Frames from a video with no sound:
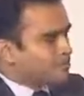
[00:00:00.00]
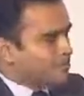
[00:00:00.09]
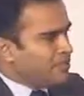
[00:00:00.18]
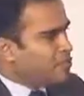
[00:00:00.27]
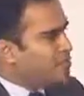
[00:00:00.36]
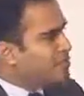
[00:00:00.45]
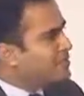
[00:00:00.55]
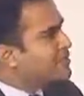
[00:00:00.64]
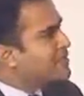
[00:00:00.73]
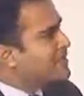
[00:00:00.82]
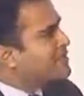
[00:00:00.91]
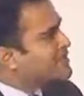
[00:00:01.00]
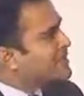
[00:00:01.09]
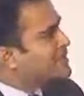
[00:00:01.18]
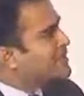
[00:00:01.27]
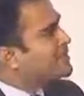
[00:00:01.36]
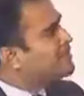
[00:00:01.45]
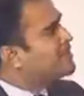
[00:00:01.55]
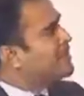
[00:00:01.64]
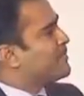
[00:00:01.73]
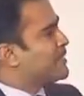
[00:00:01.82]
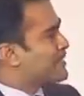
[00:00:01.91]
We don't hear names like that in
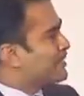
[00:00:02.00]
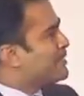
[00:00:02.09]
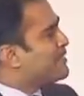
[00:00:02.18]
private banking.